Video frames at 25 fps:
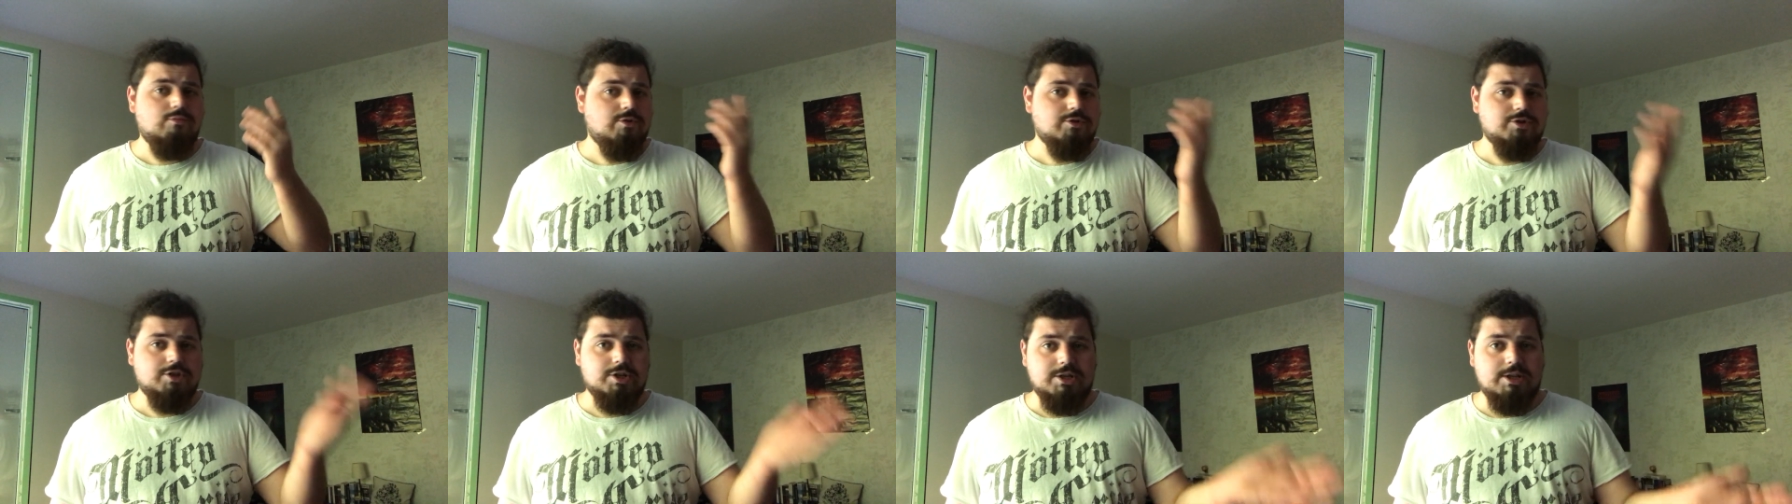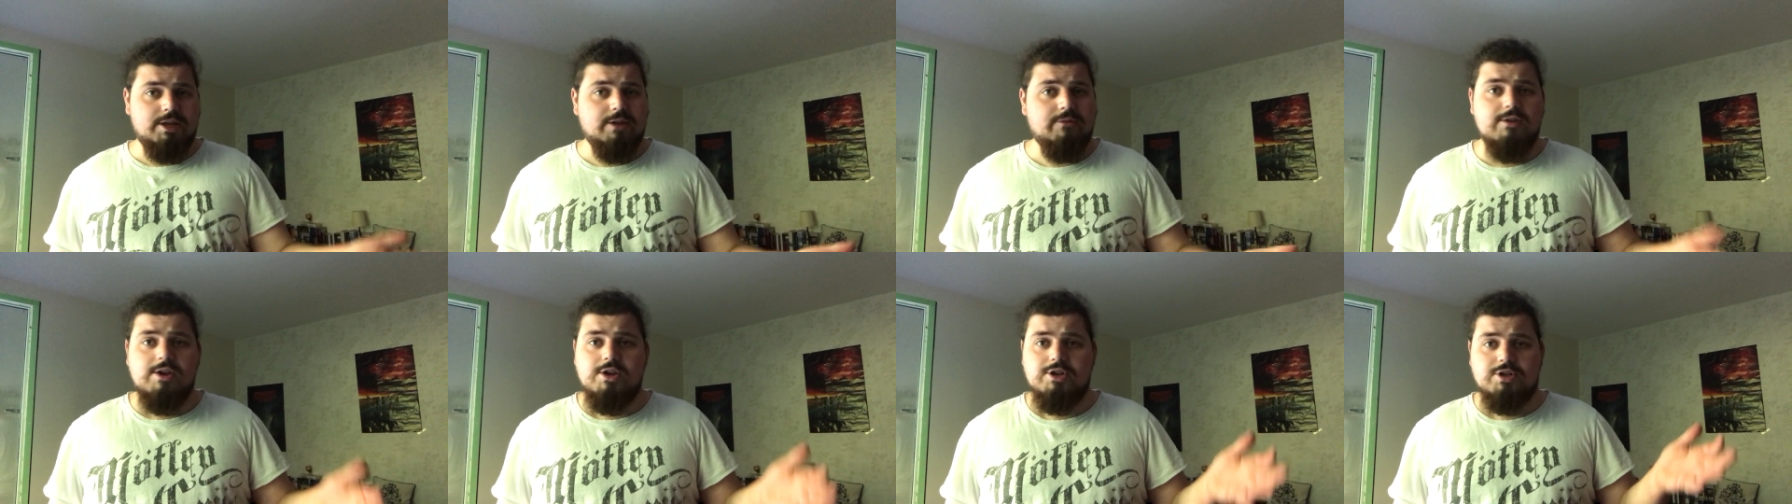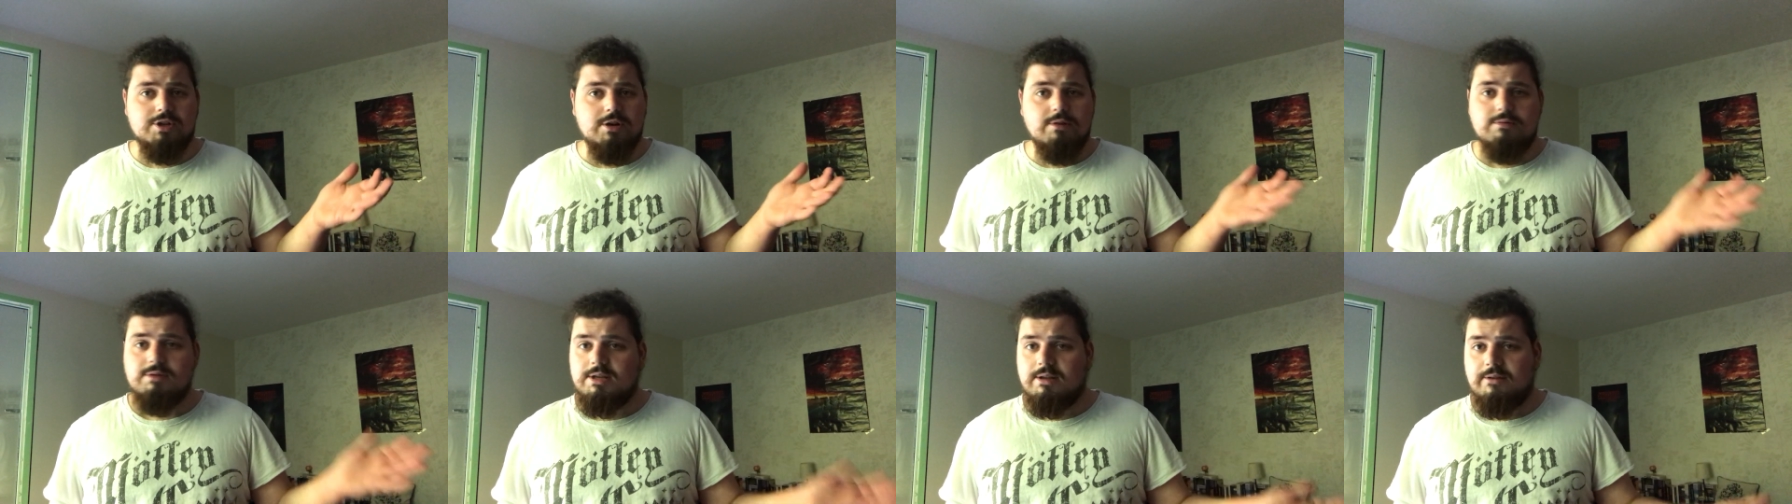watching TV
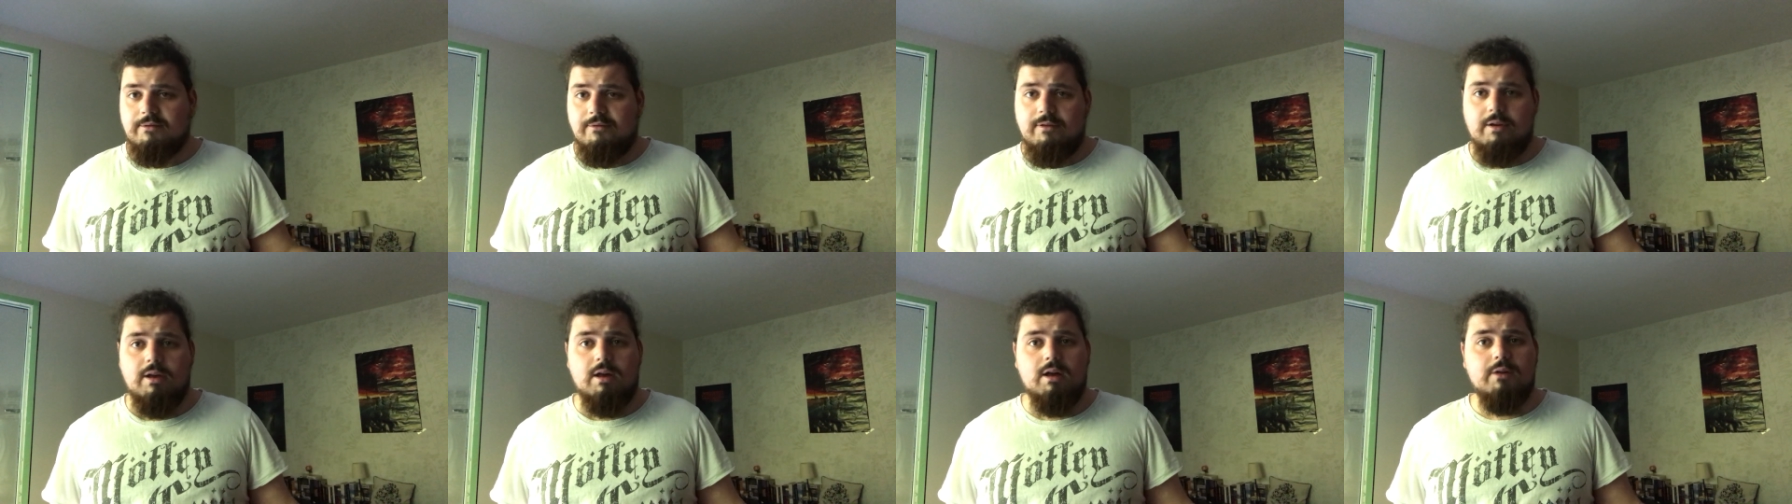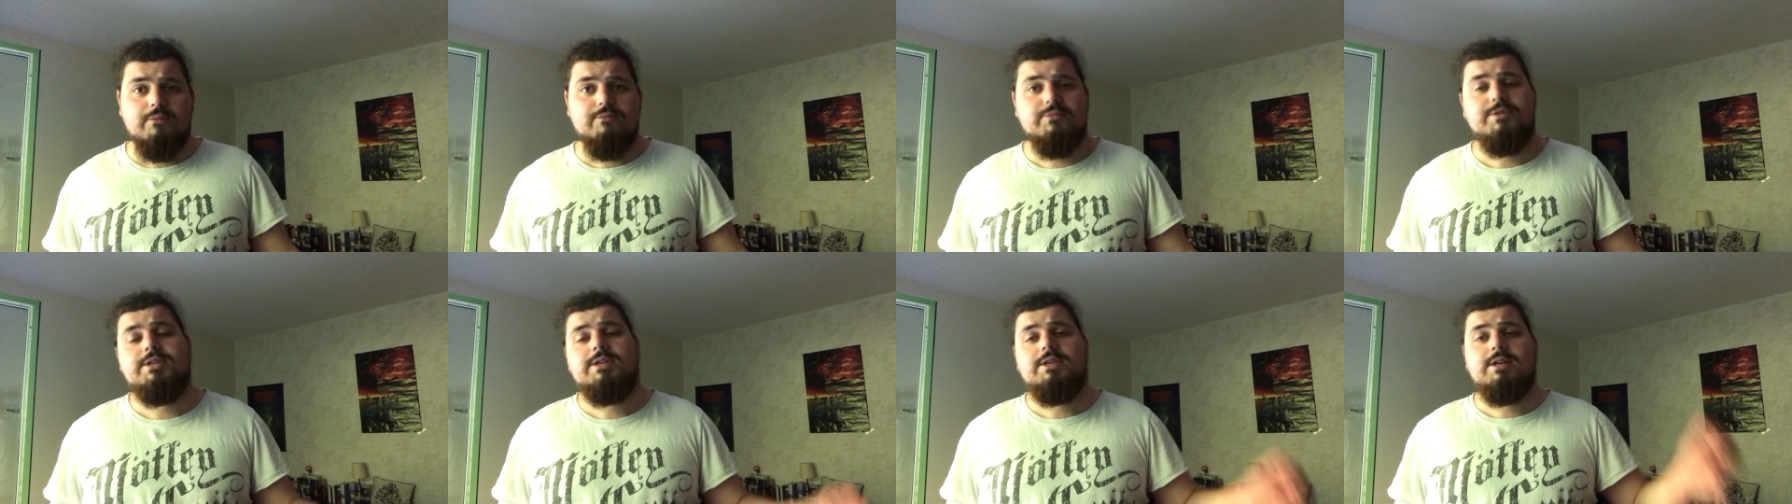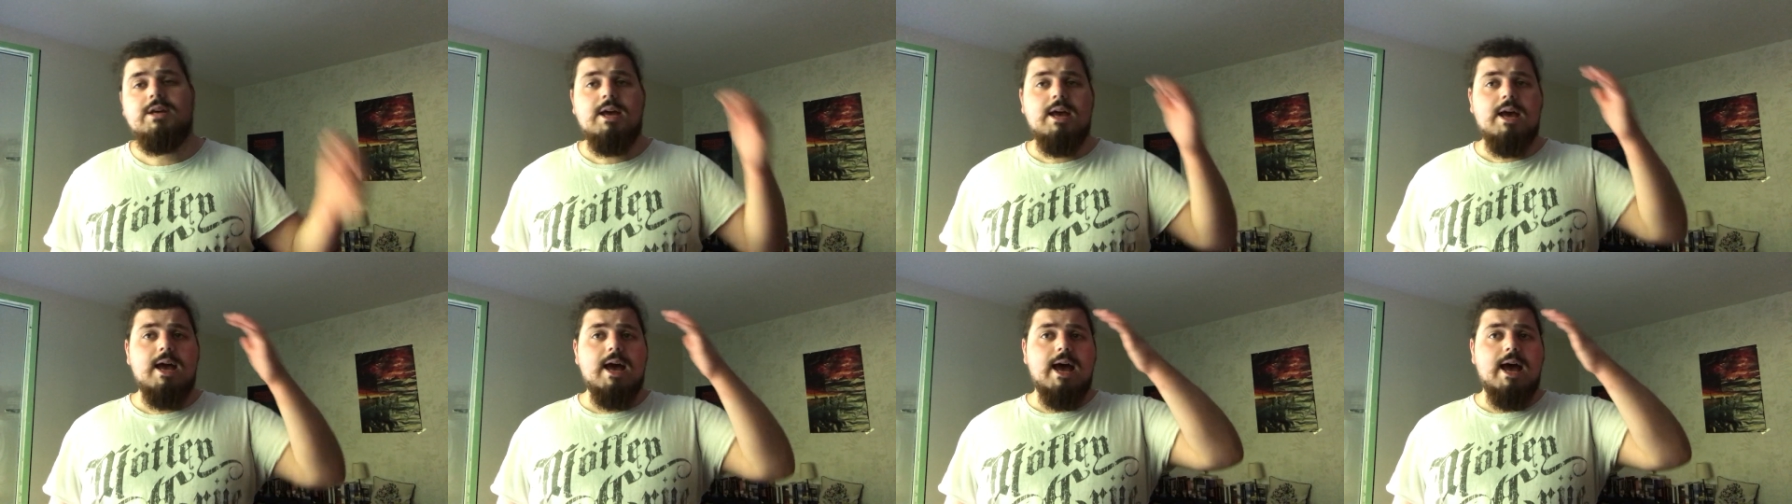shows and films,